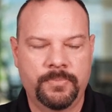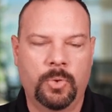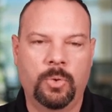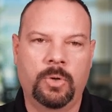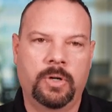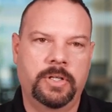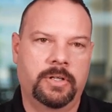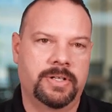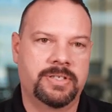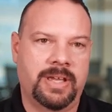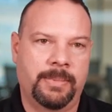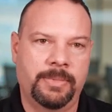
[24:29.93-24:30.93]
or you're a
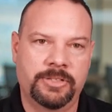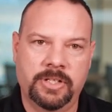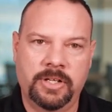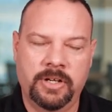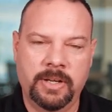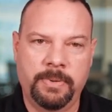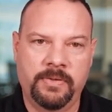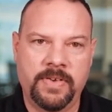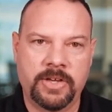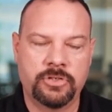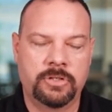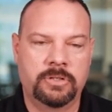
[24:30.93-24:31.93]
cybersecurity
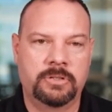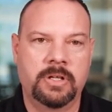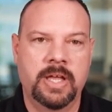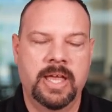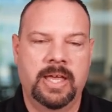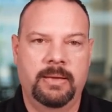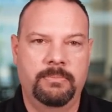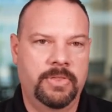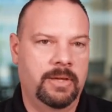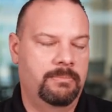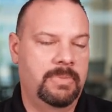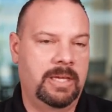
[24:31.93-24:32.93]
professional
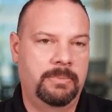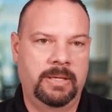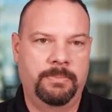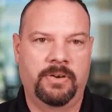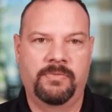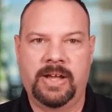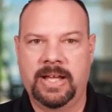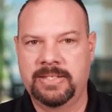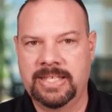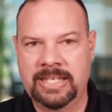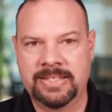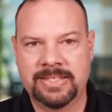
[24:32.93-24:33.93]
that maybe
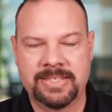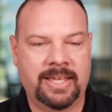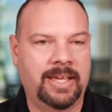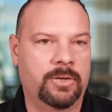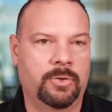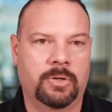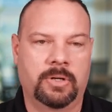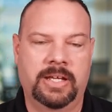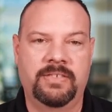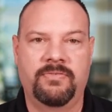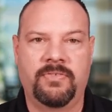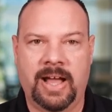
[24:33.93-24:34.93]
provides insight or
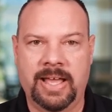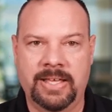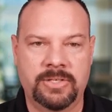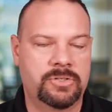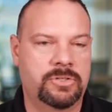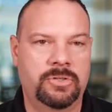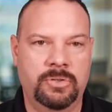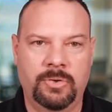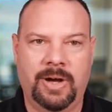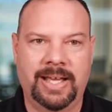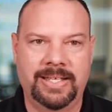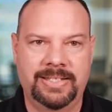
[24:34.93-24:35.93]
advice to
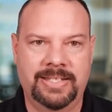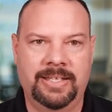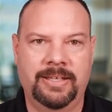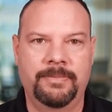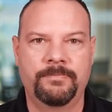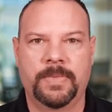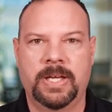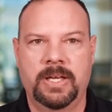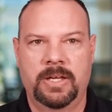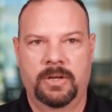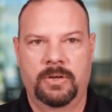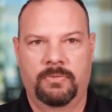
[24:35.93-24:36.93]
IT,
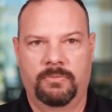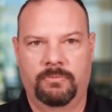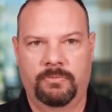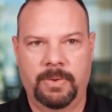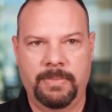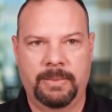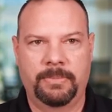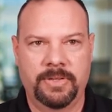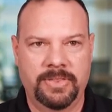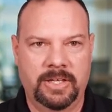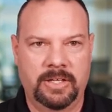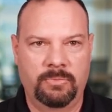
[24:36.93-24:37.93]
remember
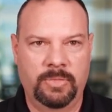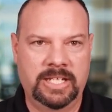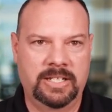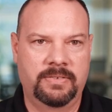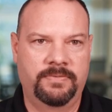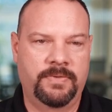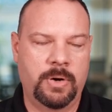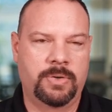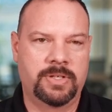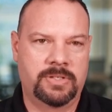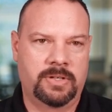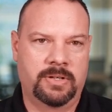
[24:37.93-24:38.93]
that we need to
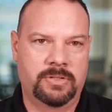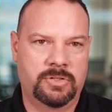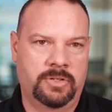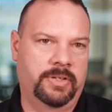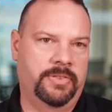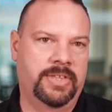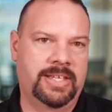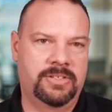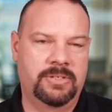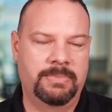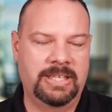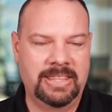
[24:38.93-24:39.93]
focus on certain things
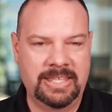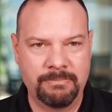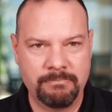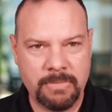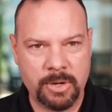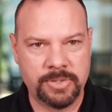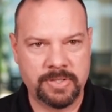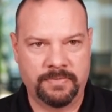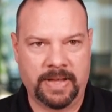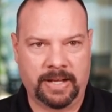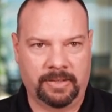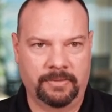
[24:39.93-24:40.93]
to be the most
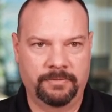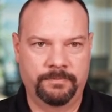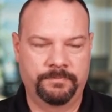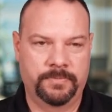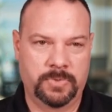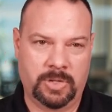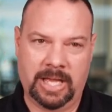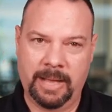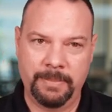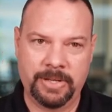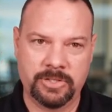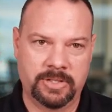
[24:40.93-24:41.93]
effective. So I
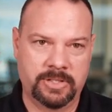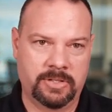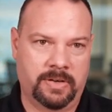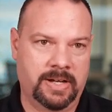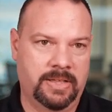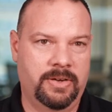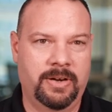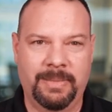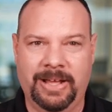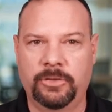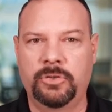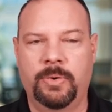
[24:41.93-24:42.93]
mentioned this already. There are
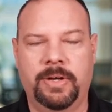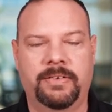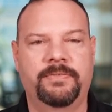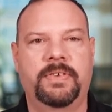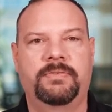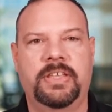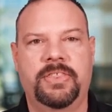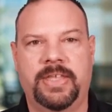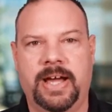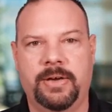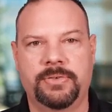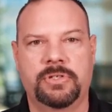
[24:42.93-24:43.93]
about
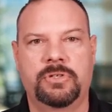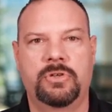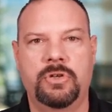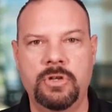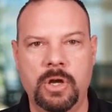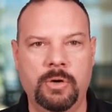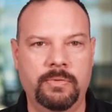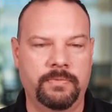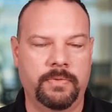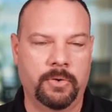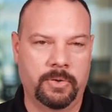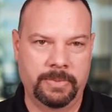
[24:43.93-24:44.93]
250,000 known
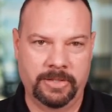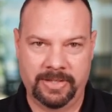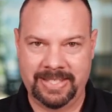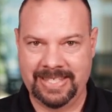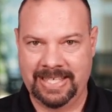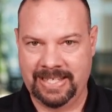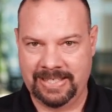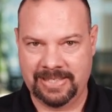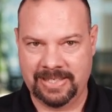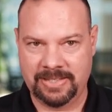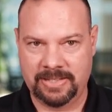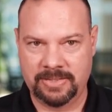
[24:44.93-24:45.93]
vulnerabilities in
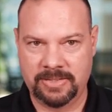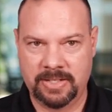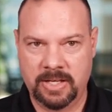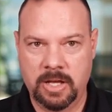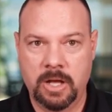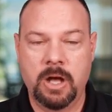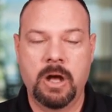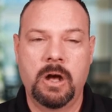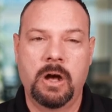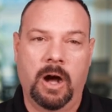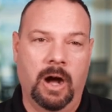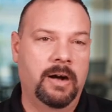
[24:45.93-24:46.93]
existence.
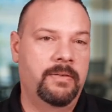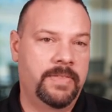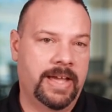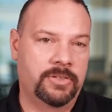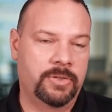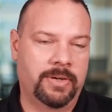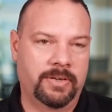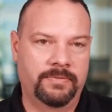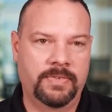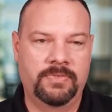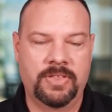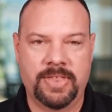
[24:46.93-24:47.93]
Of that
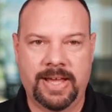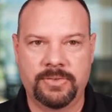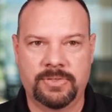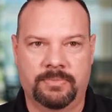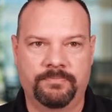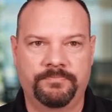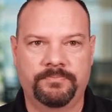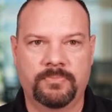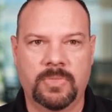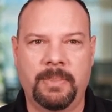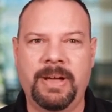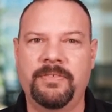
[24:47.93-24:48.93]
250,000,
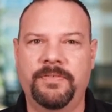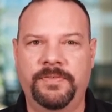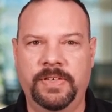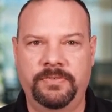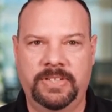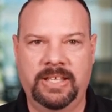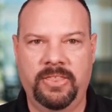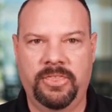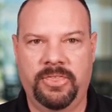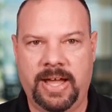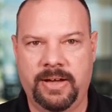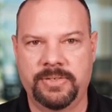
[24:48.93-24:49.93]
about
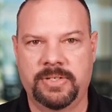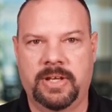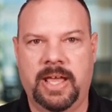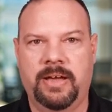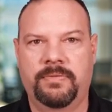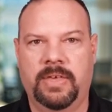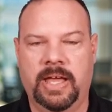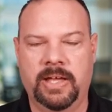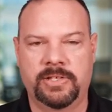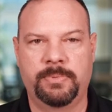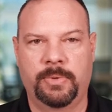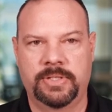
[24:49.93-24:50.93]
15,000 have
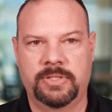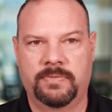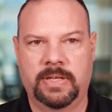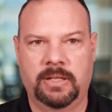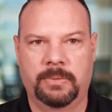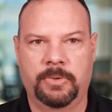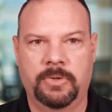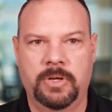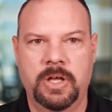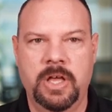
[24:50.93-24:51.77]
exploits available.